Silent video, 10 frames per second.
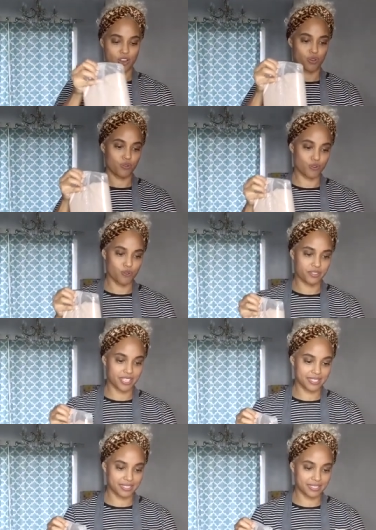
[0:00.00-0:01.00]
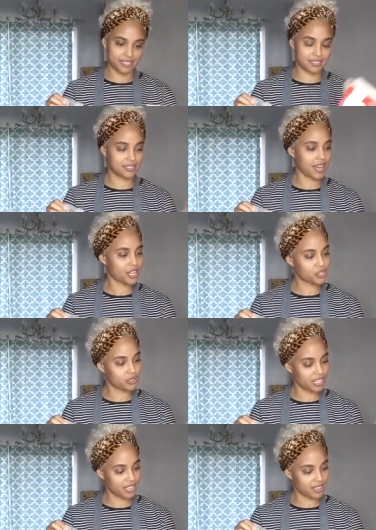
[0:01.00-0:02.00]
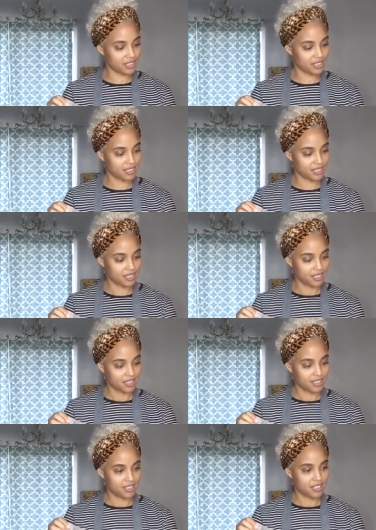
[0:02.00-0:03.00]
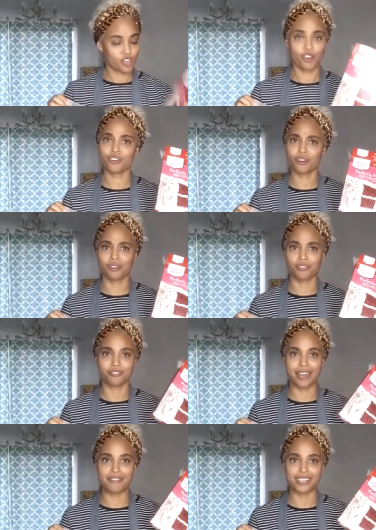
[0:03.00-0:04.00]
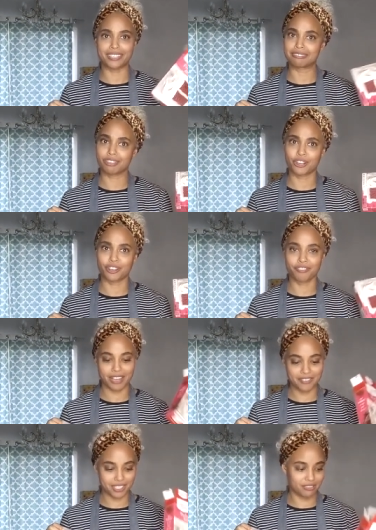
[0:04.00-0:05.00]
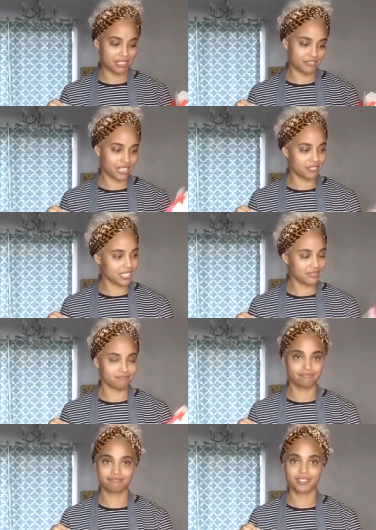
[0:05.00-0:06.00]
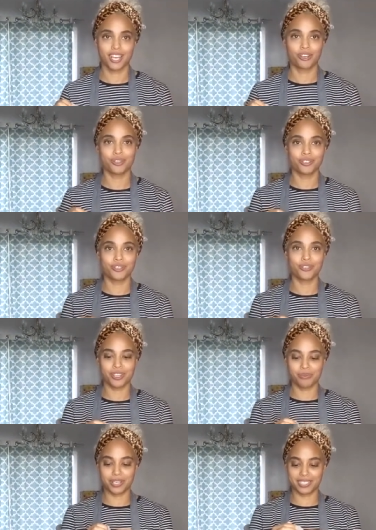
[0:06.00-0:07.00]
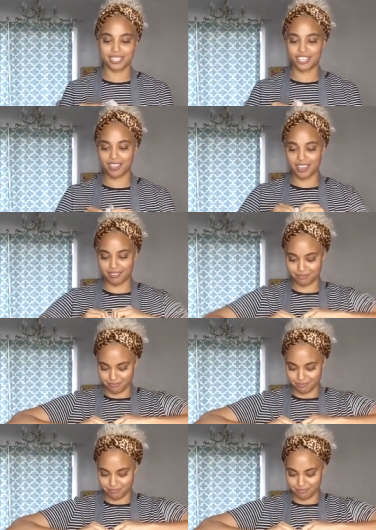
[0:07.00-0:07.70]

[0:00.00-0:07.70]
Ooh, this is actually cocoa flavored. Cocoa flavored red velvet? Who knew there was such a thing?